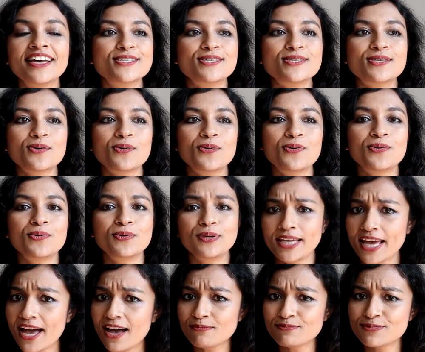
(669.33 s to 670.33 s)
So
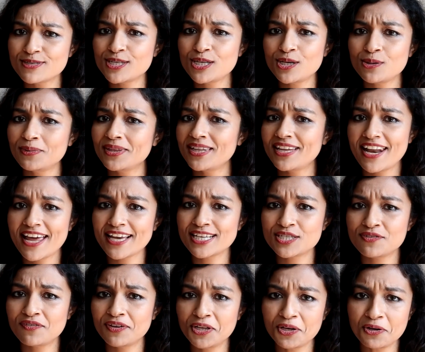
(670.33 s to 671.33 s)
yeah, see you in the
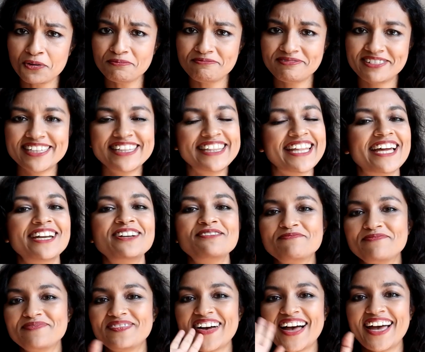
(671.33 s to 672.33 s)
next video. Till then,
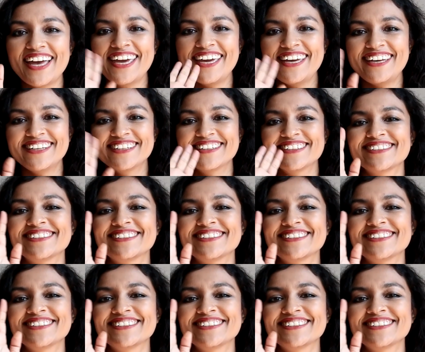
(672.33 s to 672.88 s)
bye.